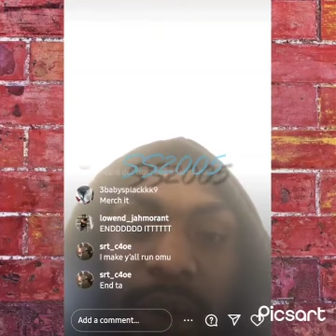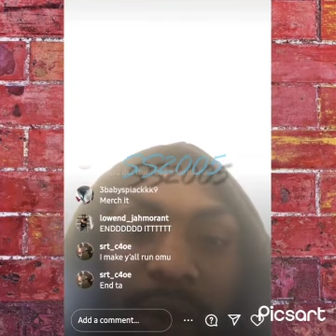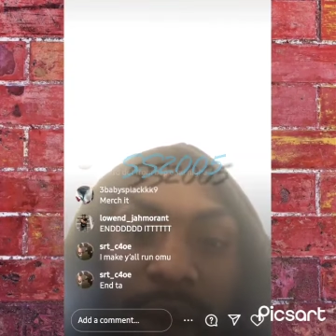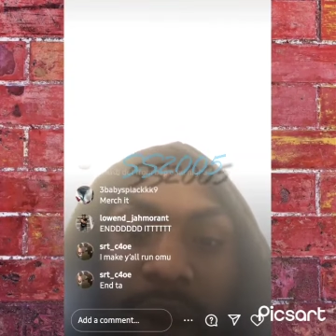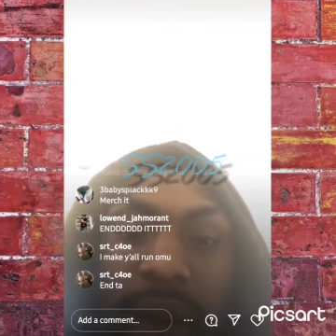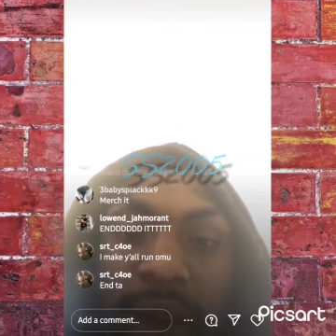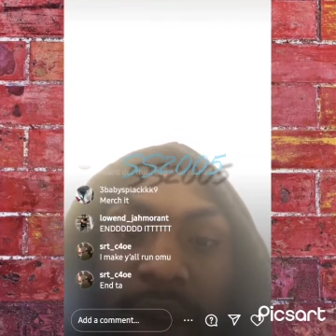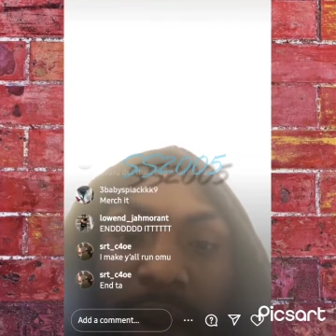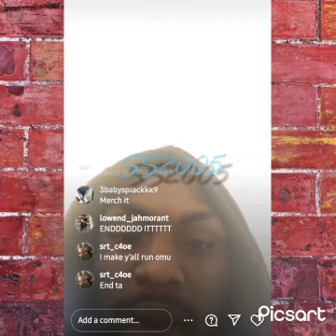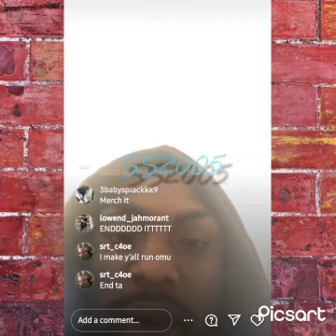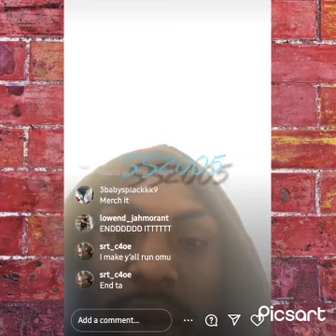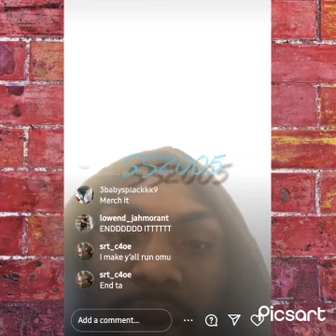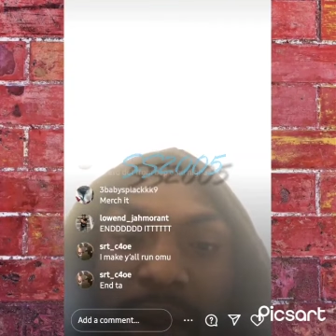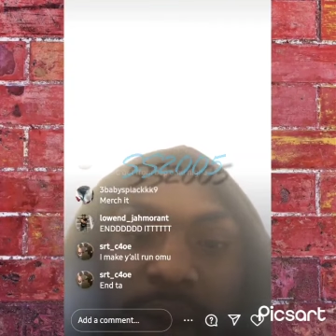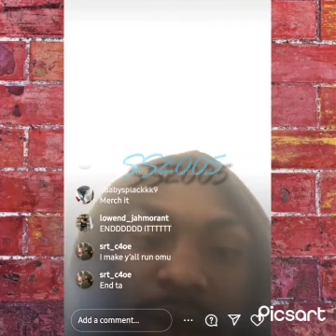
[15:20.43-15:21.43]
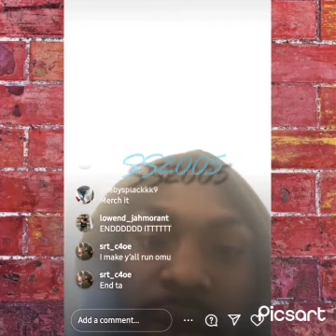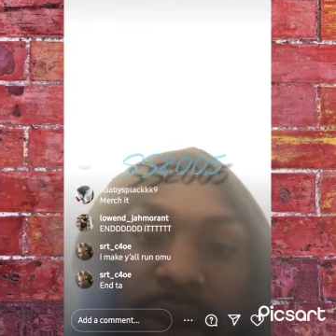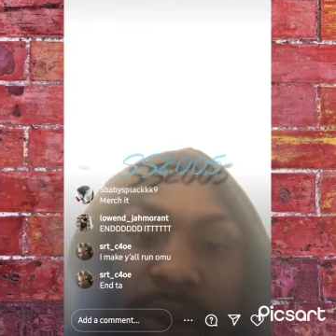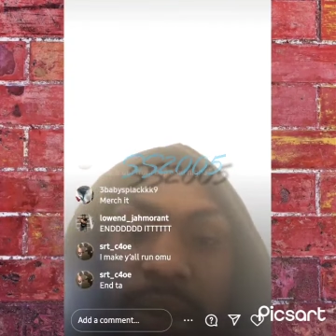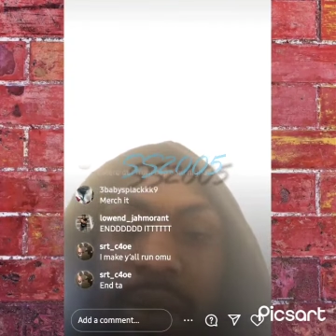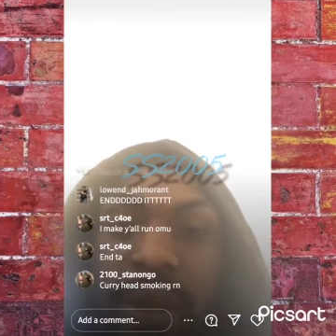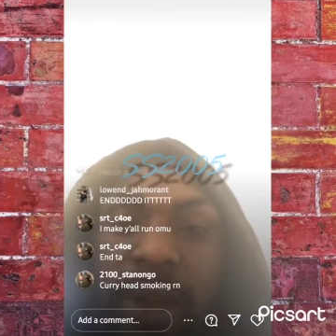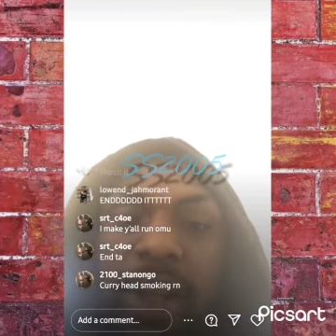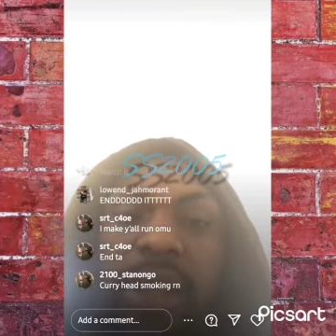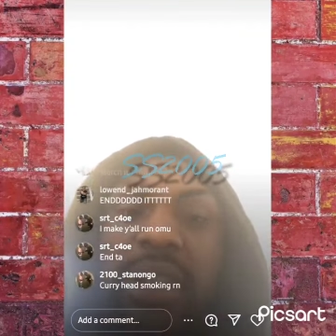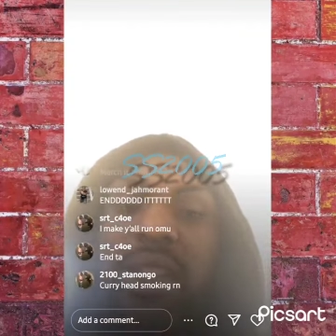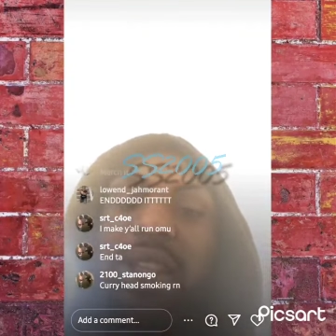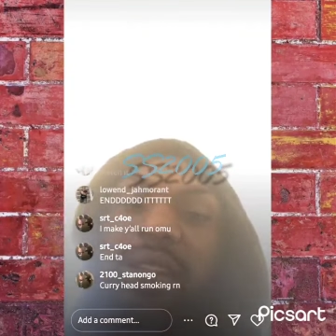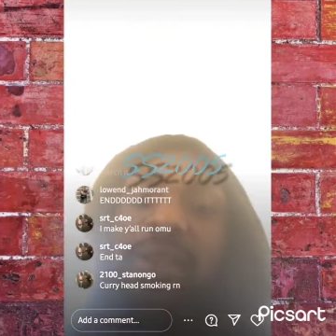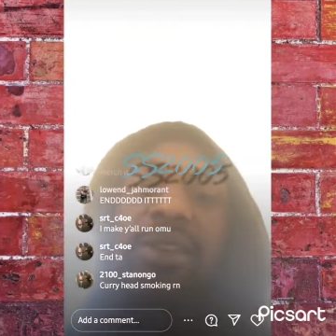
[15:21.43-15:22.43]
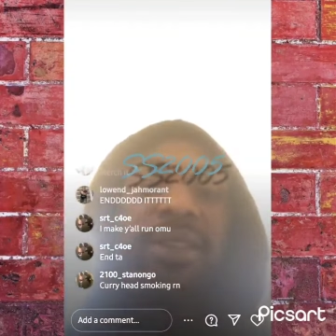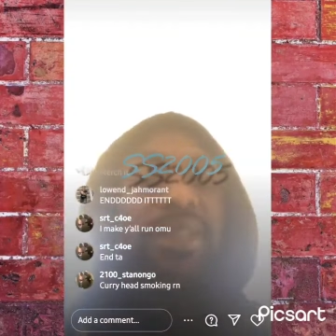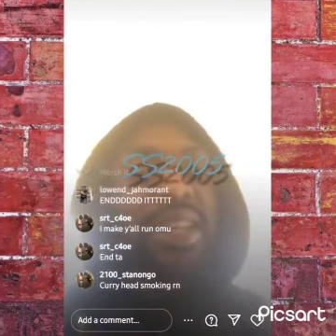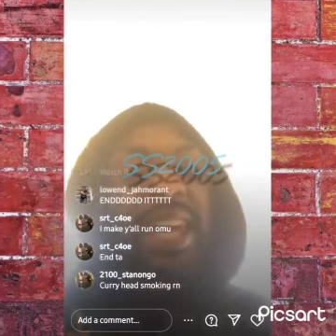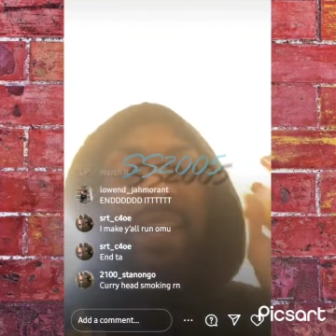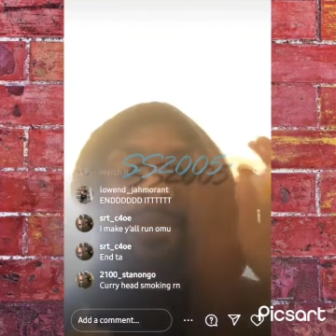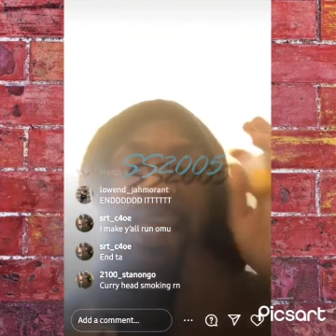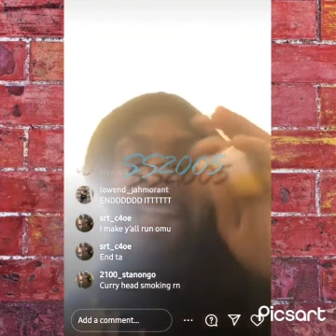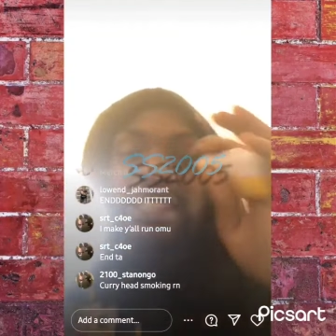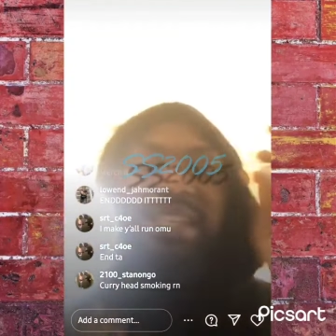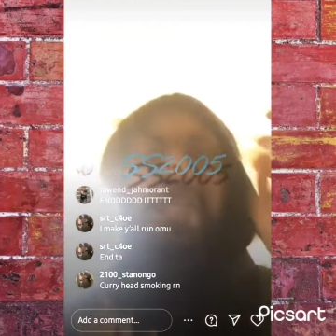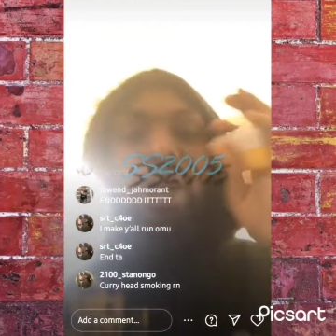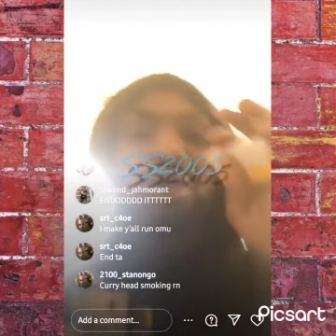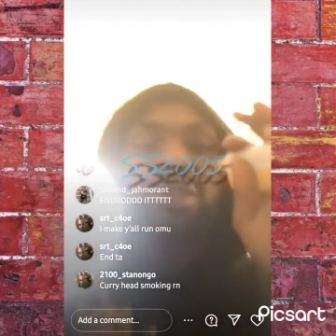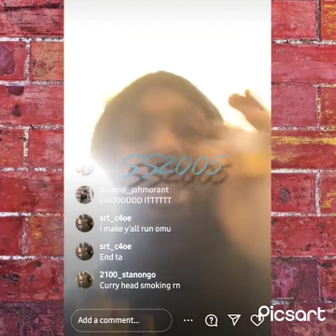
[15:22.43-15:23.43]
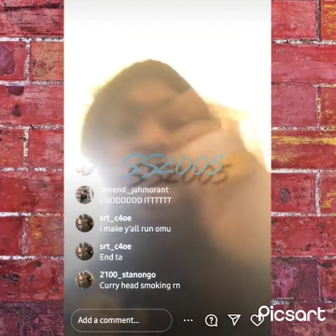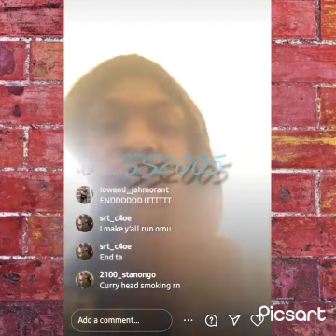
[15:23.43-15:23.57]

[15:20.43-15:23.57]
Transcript: No face is visible, so there are no lips to read.